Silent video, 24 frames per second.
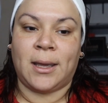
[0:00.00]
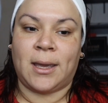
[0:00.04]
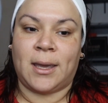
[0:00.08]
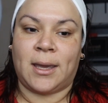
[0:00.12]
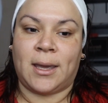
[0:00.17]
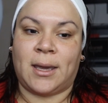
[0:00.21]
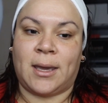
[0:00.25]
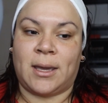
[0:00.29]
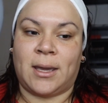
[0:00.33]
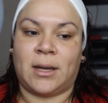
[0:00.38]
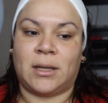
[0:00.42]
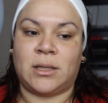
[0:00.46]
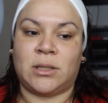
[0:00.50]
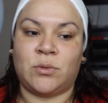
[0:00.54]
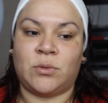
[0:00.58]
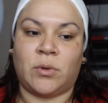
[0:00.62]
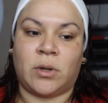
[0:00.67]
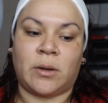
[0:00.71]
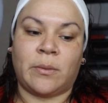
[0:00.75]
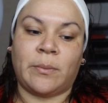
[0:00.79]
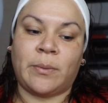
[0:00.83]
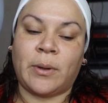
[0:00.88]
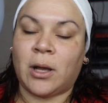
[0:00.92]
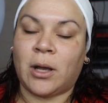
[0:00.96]
and I do
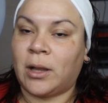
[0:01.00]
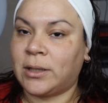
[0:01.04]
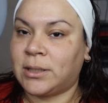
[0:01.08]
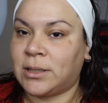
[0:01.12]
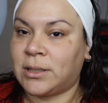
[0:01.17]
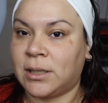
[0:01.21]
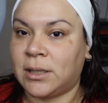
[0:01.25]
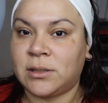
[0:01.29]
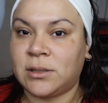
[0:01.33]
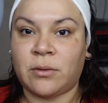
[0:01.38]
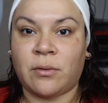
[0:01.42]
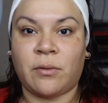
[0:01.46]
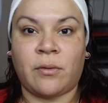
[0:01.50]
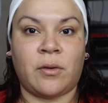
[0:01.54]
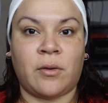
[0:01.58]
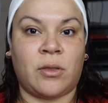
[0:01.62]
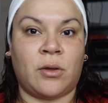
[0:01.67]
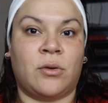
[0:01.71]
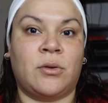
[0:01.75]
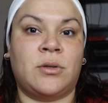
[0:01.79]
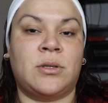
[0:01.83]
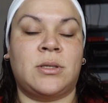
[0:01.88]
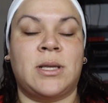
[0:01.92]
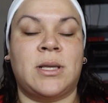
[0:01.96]
want to apologize for
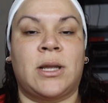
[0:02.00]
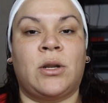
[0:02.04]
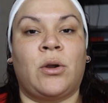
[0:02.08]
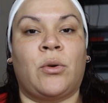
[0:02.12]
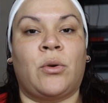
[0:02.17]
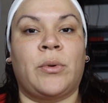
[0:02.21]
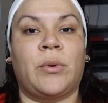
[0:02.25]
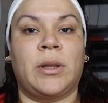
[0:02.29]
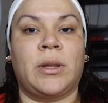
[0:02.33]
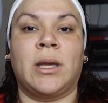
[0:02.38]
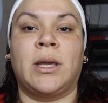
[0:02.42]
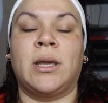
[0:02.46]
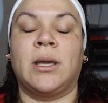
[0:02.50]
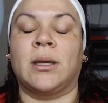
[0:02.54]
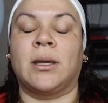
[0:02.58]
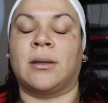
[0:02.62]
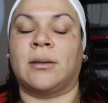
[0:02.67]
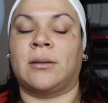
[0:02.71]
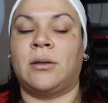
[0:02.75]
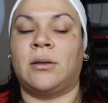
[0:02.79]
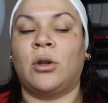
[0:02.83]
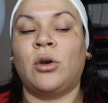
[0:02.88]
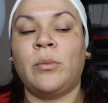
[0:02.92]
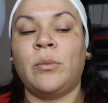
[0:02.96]
those that don't really
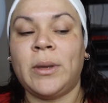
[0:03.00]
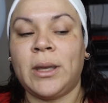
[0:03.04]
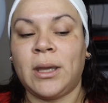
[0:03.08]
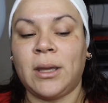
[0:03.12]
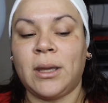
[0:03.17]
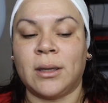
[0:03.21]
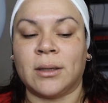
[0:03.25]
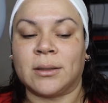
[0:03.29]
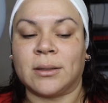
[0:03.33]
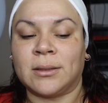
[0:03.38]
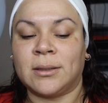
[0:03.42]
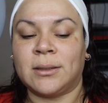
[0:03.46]
know me